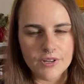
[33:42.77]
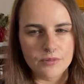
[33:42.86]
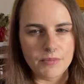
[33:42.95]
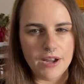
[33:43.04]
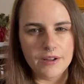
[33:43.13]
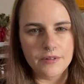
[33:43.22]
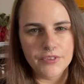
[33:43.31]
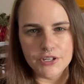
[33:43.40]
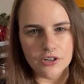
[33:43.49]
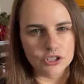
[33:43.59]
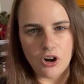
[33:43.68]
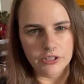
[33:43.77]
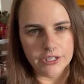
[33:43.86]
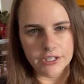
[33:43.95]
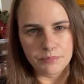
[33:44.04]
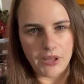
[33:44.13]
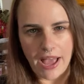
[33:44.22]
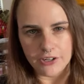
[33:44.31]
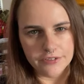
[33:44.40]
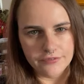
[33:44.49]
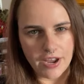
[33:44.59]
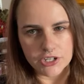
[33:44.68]
Or my, the doctor called it a bladder
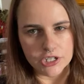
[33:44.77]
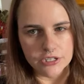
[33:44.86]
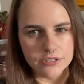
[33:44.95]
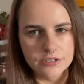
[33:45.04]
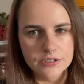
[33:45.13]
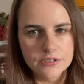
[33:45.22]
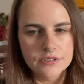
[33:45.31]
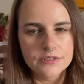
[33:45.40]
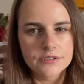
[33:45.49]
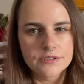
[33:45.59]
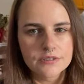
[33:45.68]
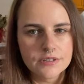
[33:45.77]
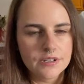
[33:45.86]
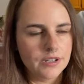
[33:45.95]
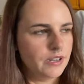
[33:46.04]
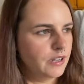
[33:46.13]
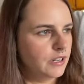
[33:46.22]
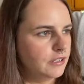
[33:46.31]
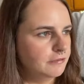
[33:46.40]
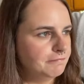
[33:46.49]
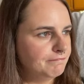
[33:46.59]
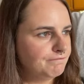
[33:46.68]
infection.
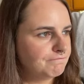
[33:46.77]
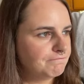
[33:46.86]
Um,